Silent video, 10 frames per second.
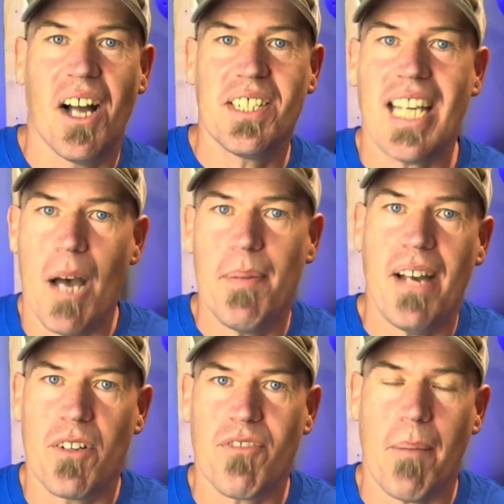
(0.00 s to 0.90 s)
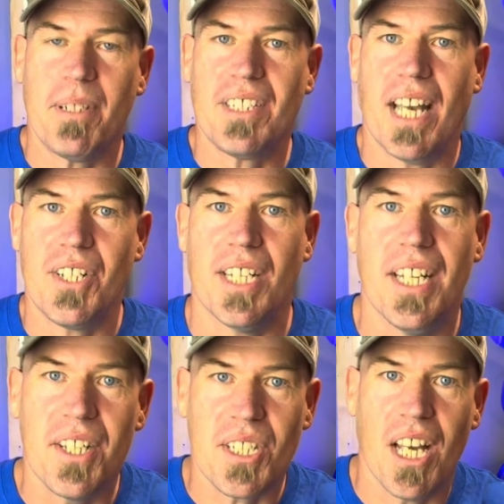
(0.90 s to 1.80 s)
to get a bit of a reputation in
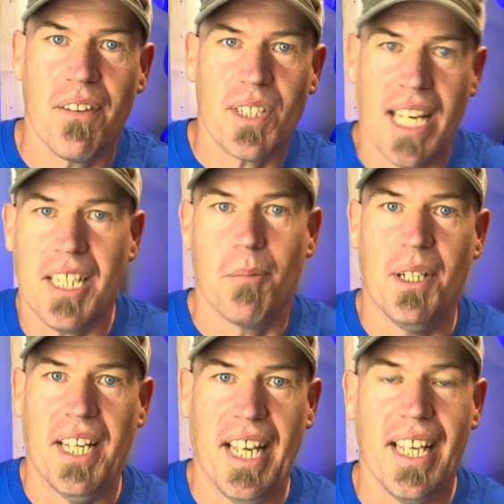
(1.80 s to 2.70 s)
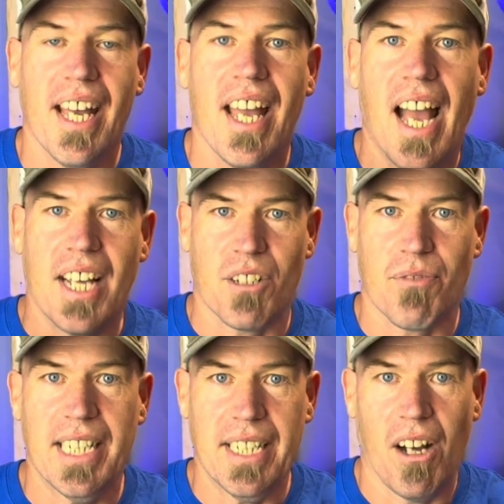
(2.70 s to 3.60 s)
the SurfSkate community as a
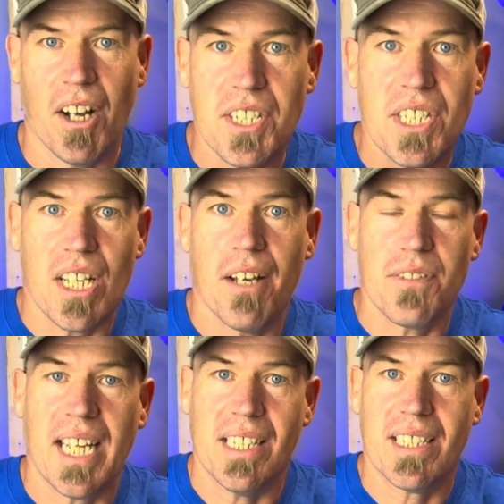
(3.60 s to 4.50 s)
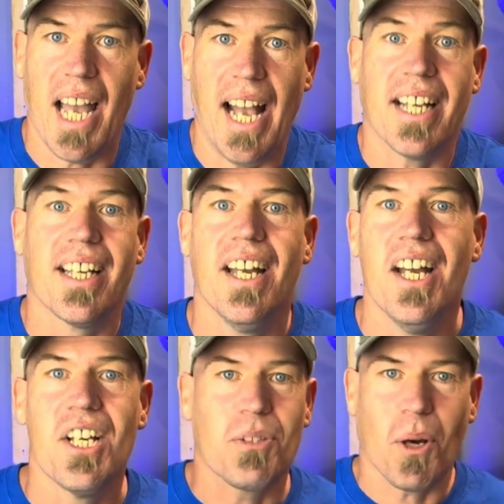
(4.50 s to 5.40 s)
really nice SurfSkate deck.
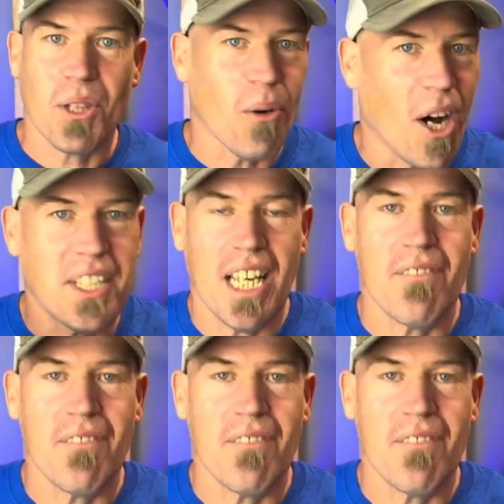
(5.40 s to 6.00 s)
So I thought I'd give